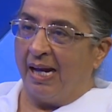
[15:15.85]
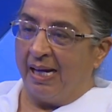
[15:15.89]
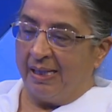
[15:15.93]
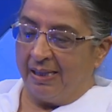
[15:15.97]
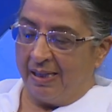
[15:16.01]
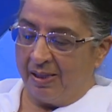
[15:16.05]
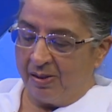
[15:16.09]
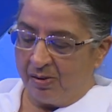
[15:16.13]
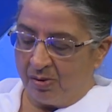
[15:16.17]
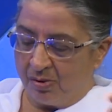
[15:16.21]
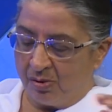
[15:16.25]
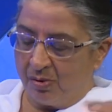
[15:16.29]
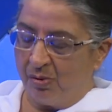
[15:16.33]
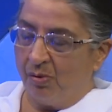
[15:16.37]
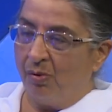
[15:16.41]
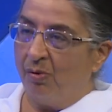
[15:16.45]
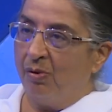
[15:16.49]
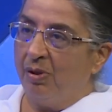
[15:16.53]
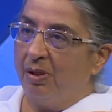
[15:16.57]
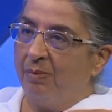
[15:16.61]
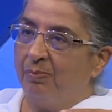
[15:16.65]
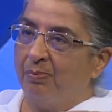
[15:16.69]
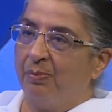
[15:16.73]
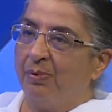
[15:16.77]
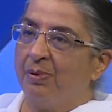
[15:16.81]
and the
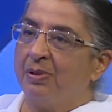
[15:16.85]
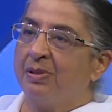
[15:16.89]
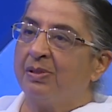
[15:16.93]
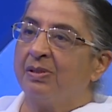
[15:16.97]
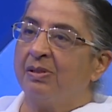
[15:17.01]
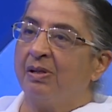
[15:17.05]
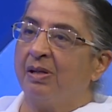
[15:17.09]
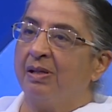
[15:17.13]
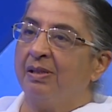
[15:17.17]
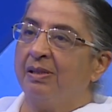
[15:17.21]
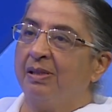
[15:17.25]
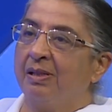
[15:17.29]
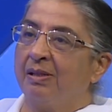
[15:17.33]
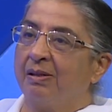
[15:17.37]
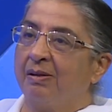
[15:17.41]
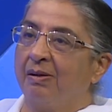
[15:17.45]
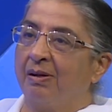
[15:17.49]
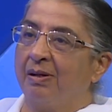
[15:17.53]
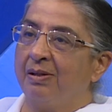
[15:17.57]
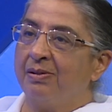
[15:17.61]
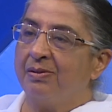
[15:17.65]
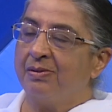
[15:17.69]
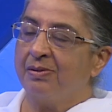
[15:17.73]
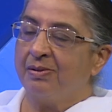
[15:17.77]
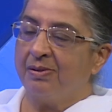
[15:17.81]
soul puts on the
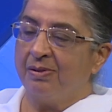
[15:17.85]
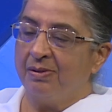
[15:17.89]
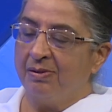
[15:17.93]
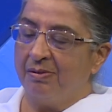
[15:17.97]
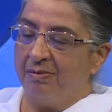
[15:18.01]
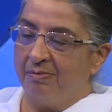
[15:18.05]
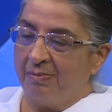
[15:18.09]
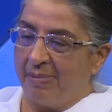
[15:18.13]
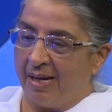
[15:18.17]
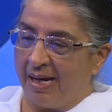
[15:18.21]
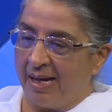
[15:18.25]
costume